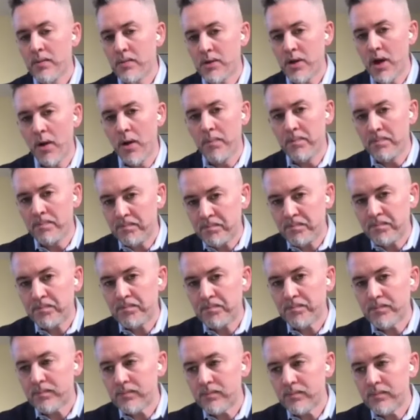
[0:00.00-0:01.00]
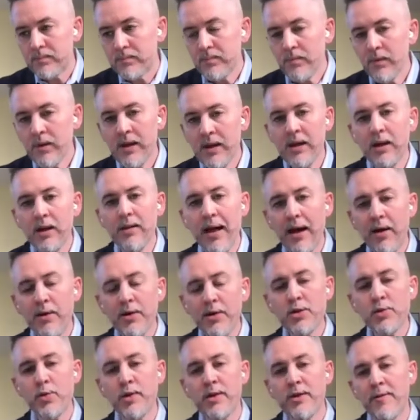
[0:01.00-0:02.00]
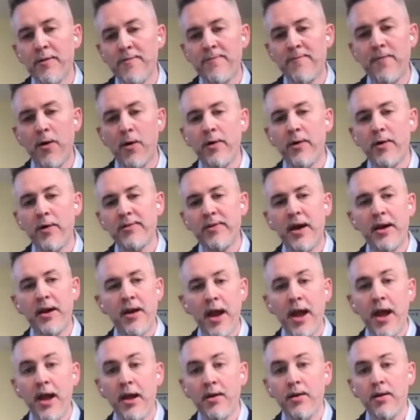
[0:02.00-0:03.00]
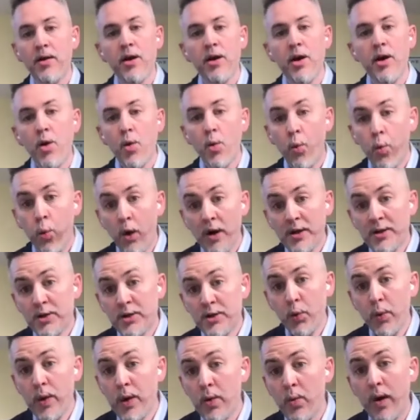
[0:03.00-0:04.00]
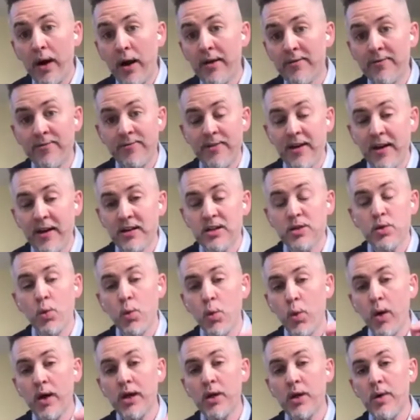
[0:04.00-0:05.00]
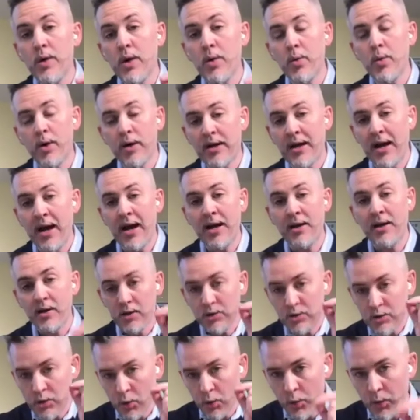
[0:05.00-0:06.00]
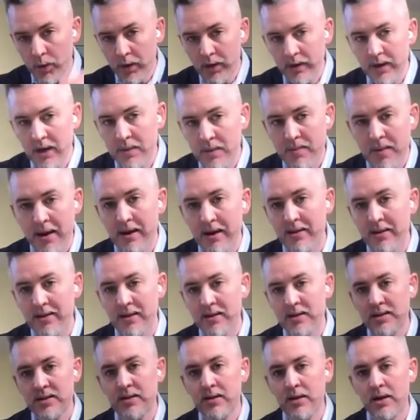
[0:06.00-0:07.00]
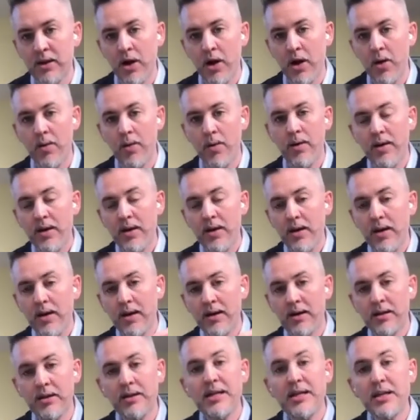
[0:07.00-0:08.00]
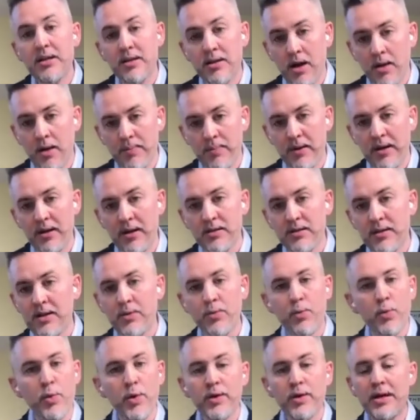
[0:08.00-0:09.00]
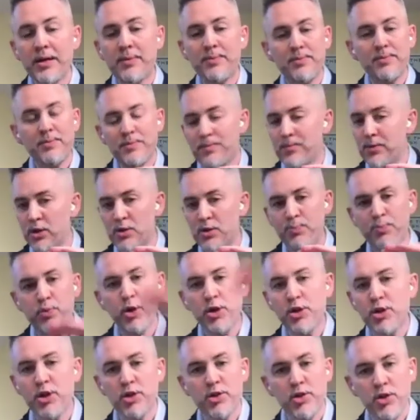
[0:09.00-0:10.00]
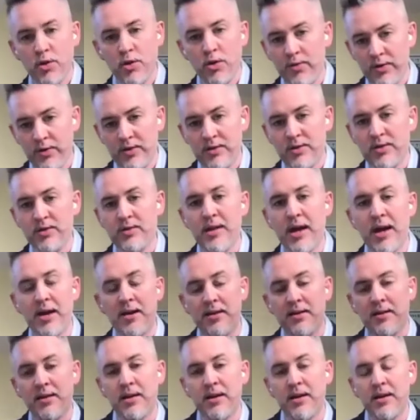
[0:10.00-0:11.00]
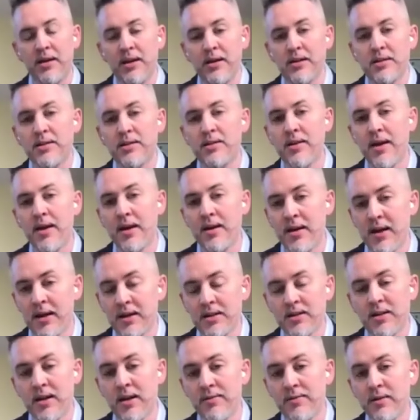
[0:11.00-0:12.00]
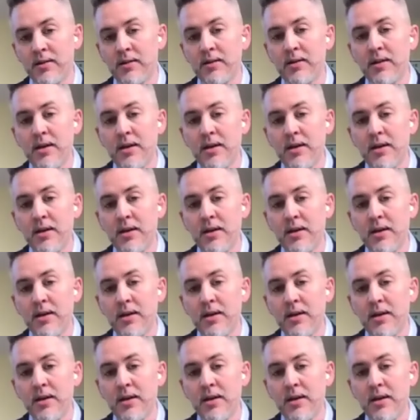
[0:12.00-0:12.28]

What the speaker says: So it allowed us really to focus on, hey, what do we want to fix? What can we work on to really make this, an elite company, to really just push us over to that and get us to that next level?